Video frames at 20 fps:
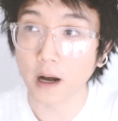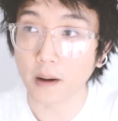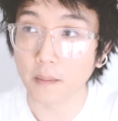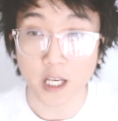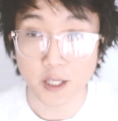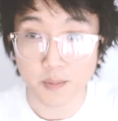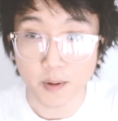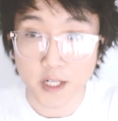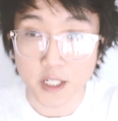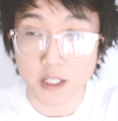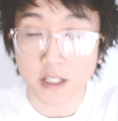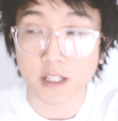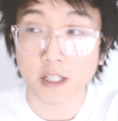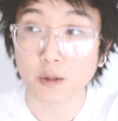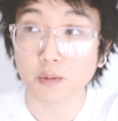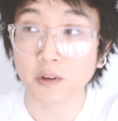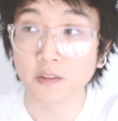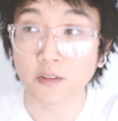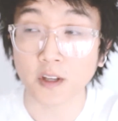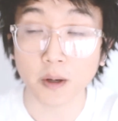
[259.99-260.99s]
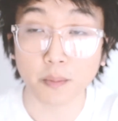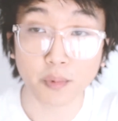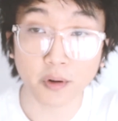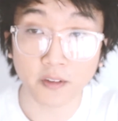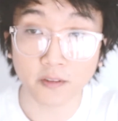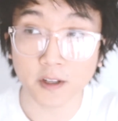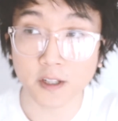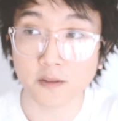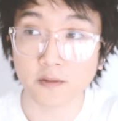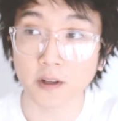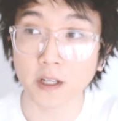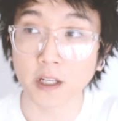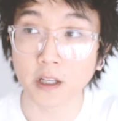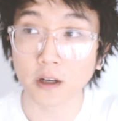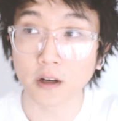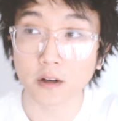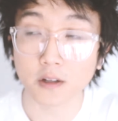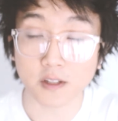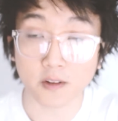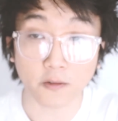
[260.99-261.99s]
especially since we've done previous
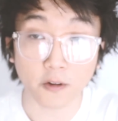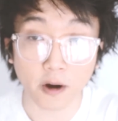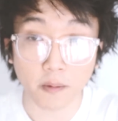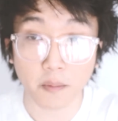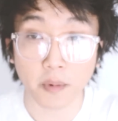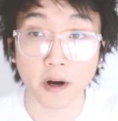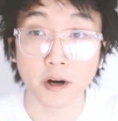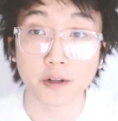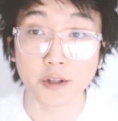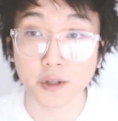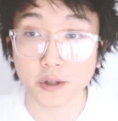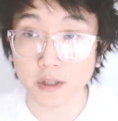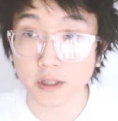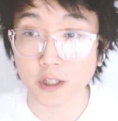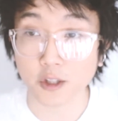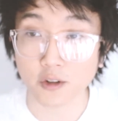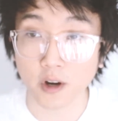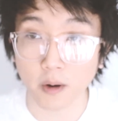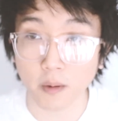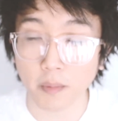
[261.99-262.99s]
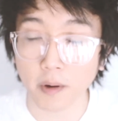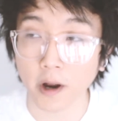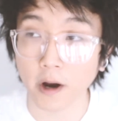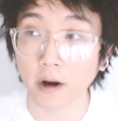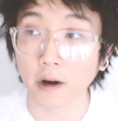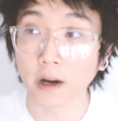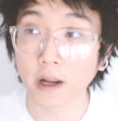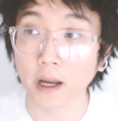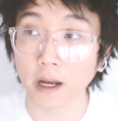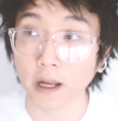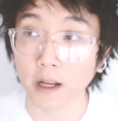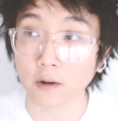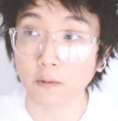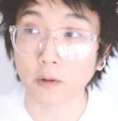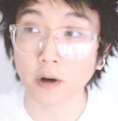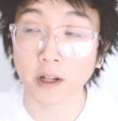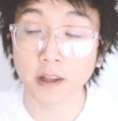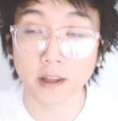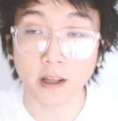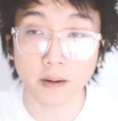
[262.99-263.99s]
videos of grammar patterns using this grammar pattern, and
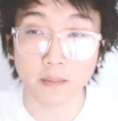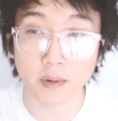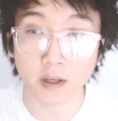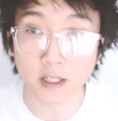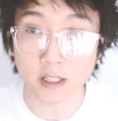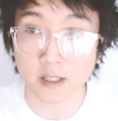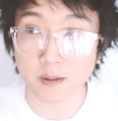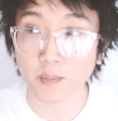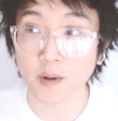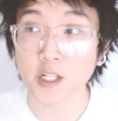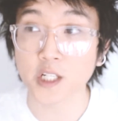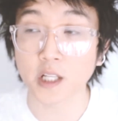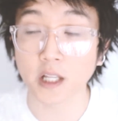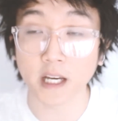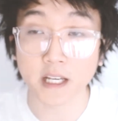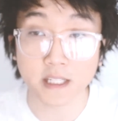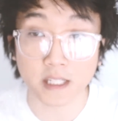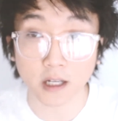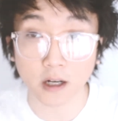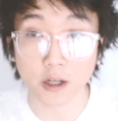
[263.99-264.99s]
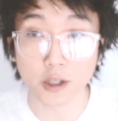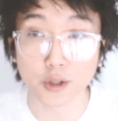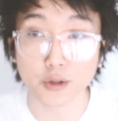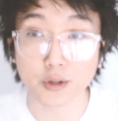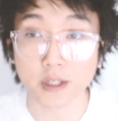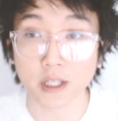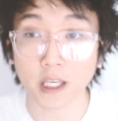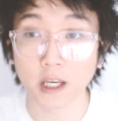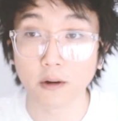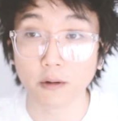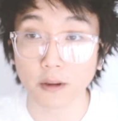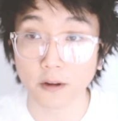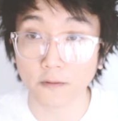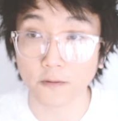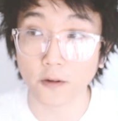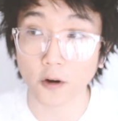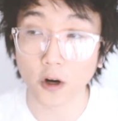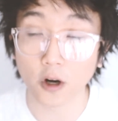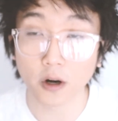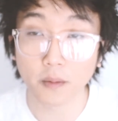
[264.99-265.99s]
one of them is specializing on using it with a
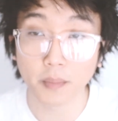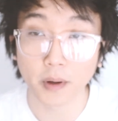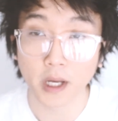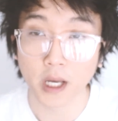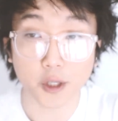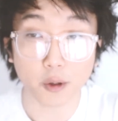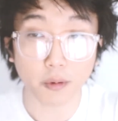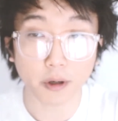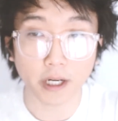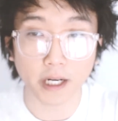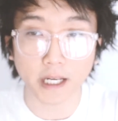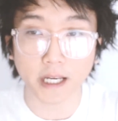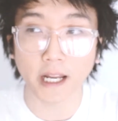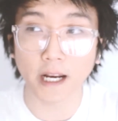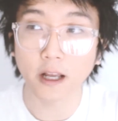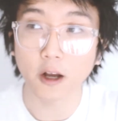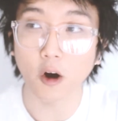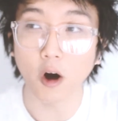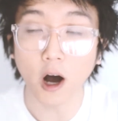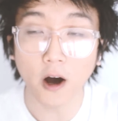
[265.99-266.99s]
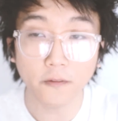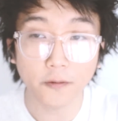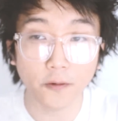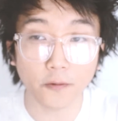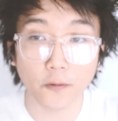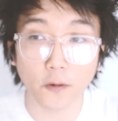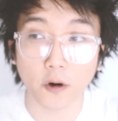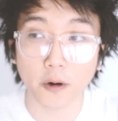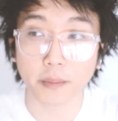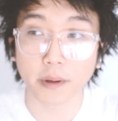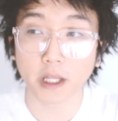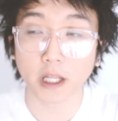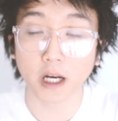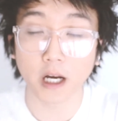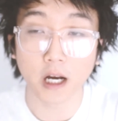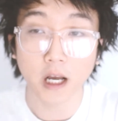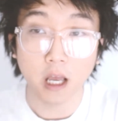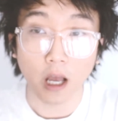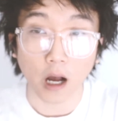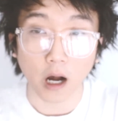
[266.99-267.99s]
verb. So we're going to kind of go off the
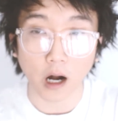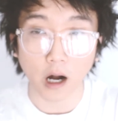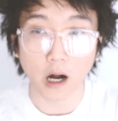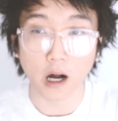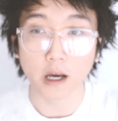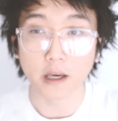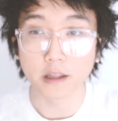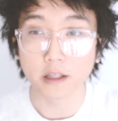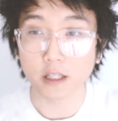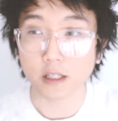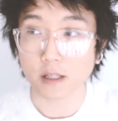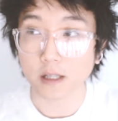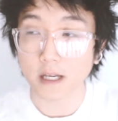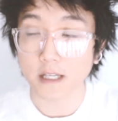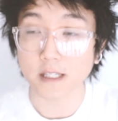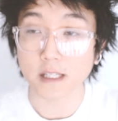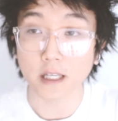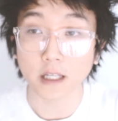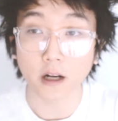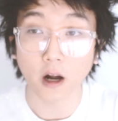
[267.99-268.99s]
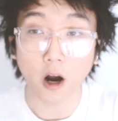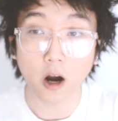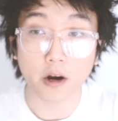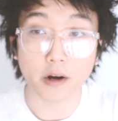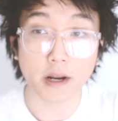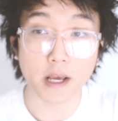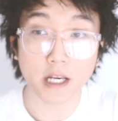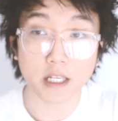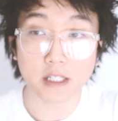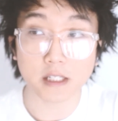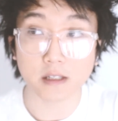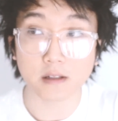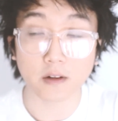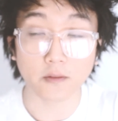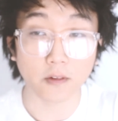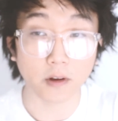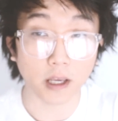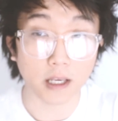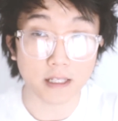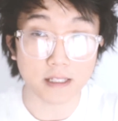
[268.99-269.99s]
formula in this lesson. Our next
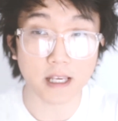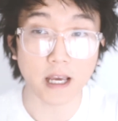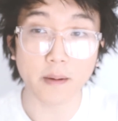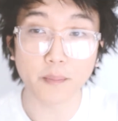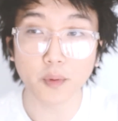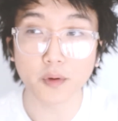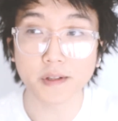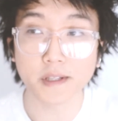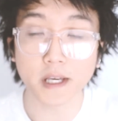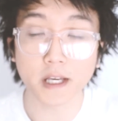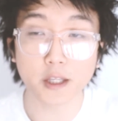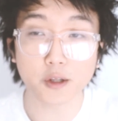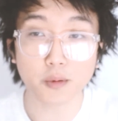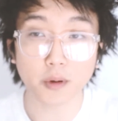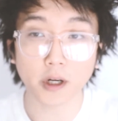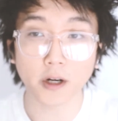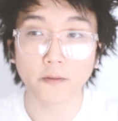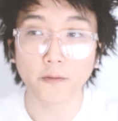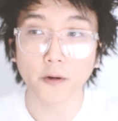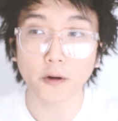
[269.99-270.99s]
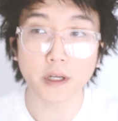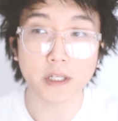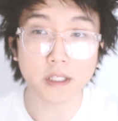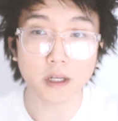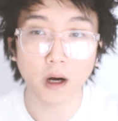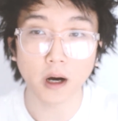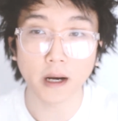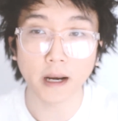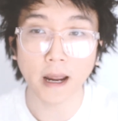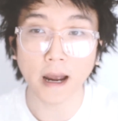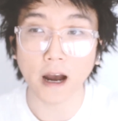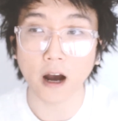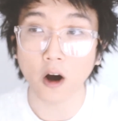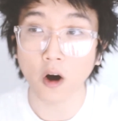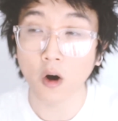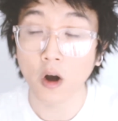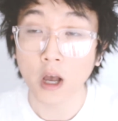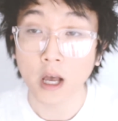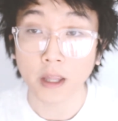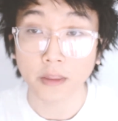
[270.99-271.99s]
example sentence, we're going to focus on
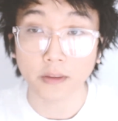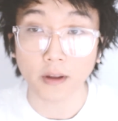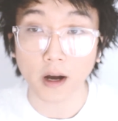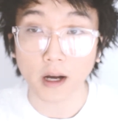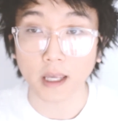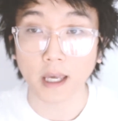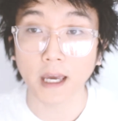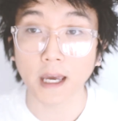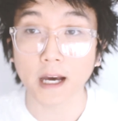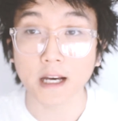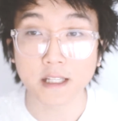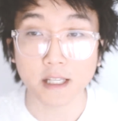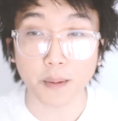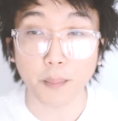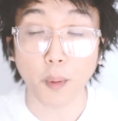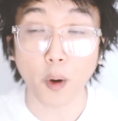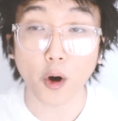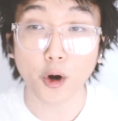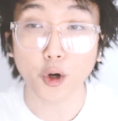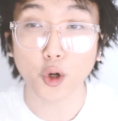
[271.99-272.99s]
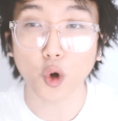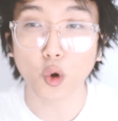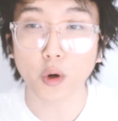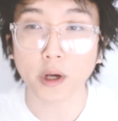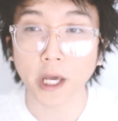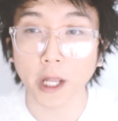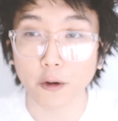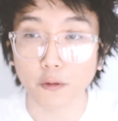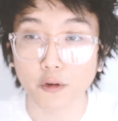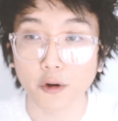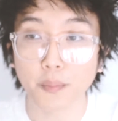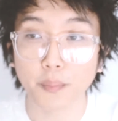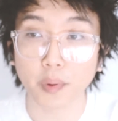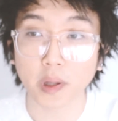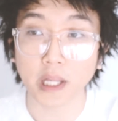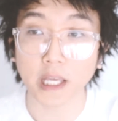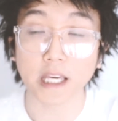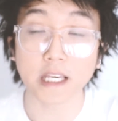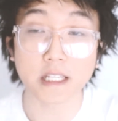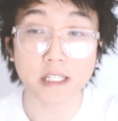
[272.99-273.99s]
how dake as a particle can
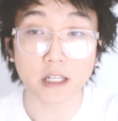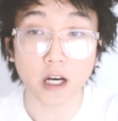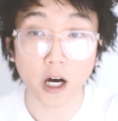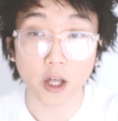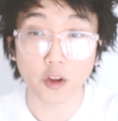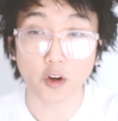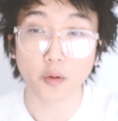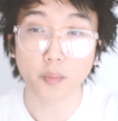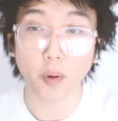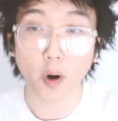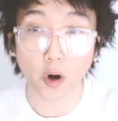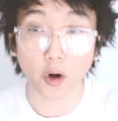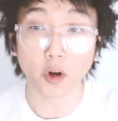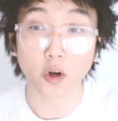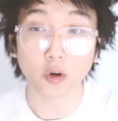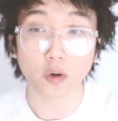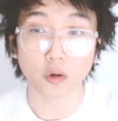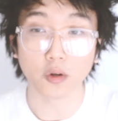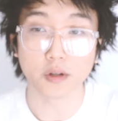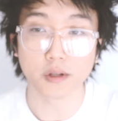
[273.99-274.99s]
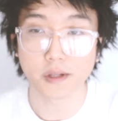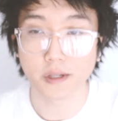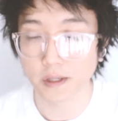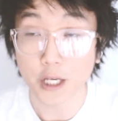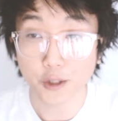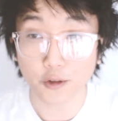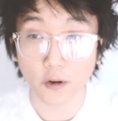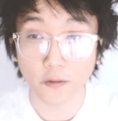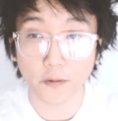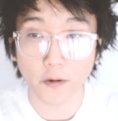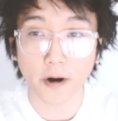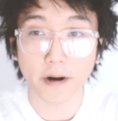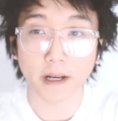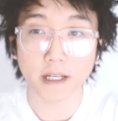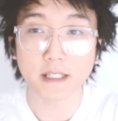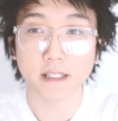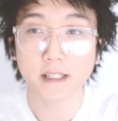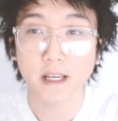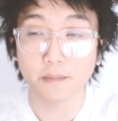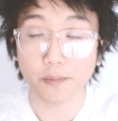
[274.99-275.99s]
replace other particles. So for our
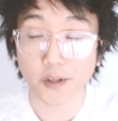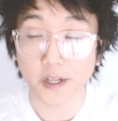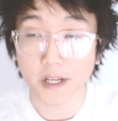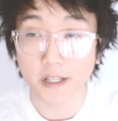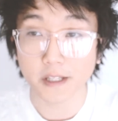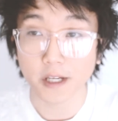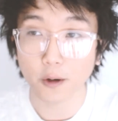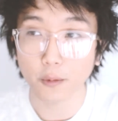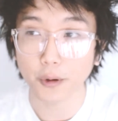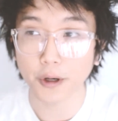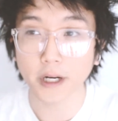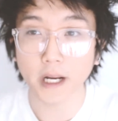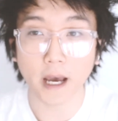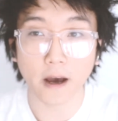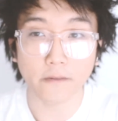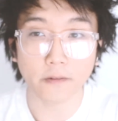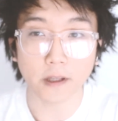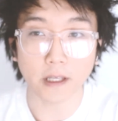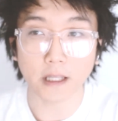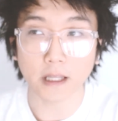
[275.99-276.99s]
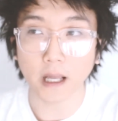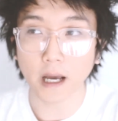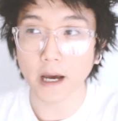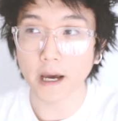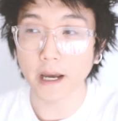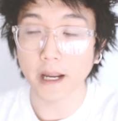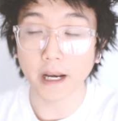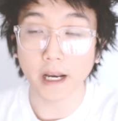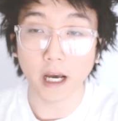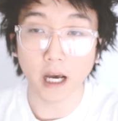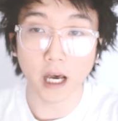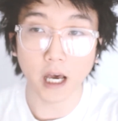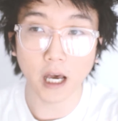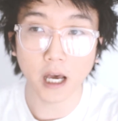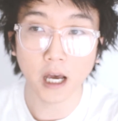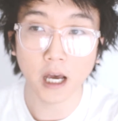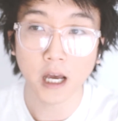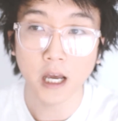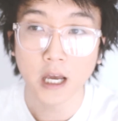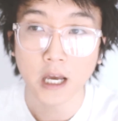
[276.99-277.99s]
next example sentence here, we're going to have the line
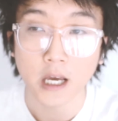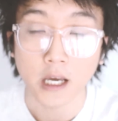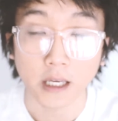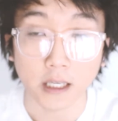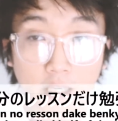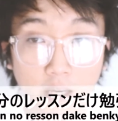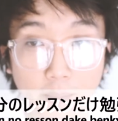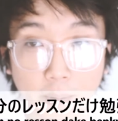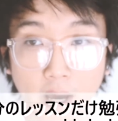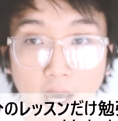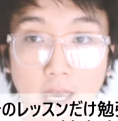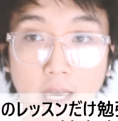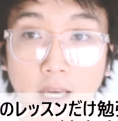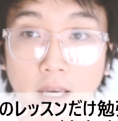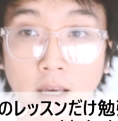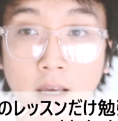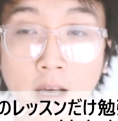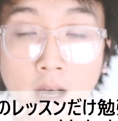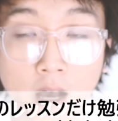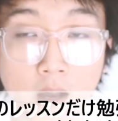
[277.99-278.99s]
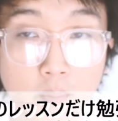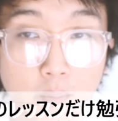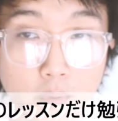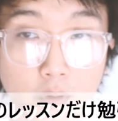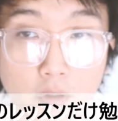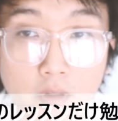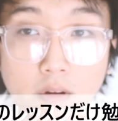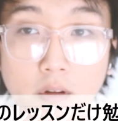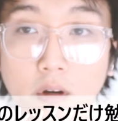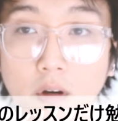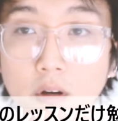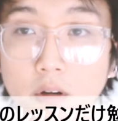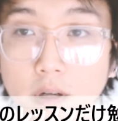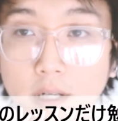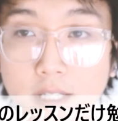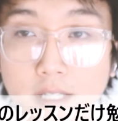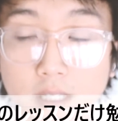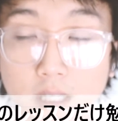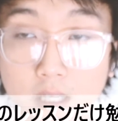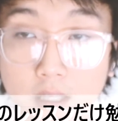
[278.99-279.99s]
yabai, hanbun no
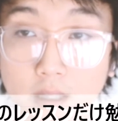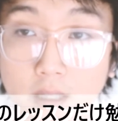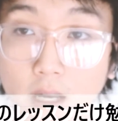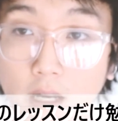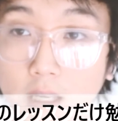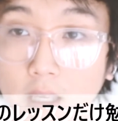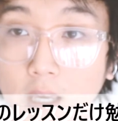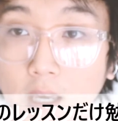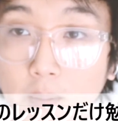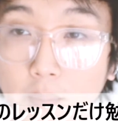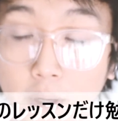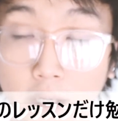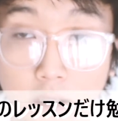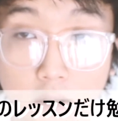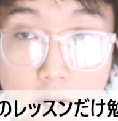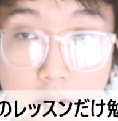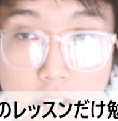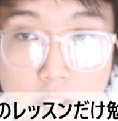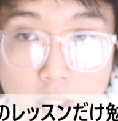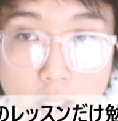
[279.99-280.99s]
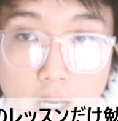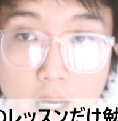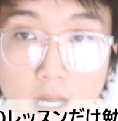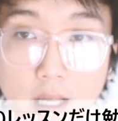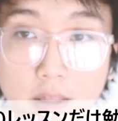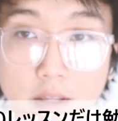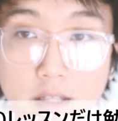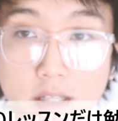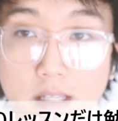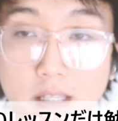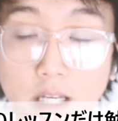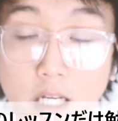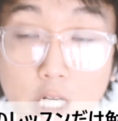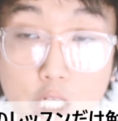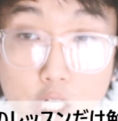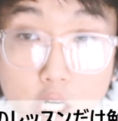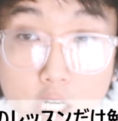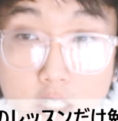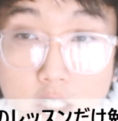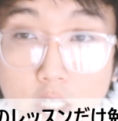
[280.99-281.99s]
lesson dake benkyou shita. And this is going
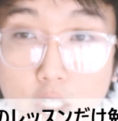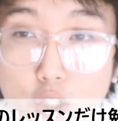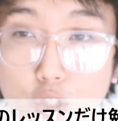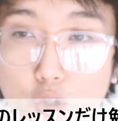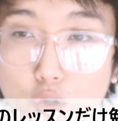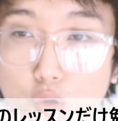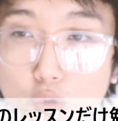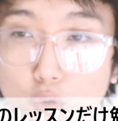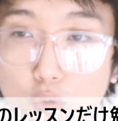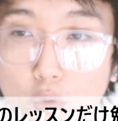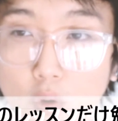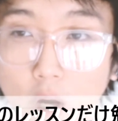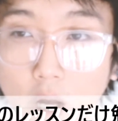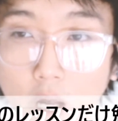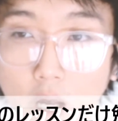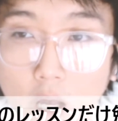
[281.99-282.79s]
to translate to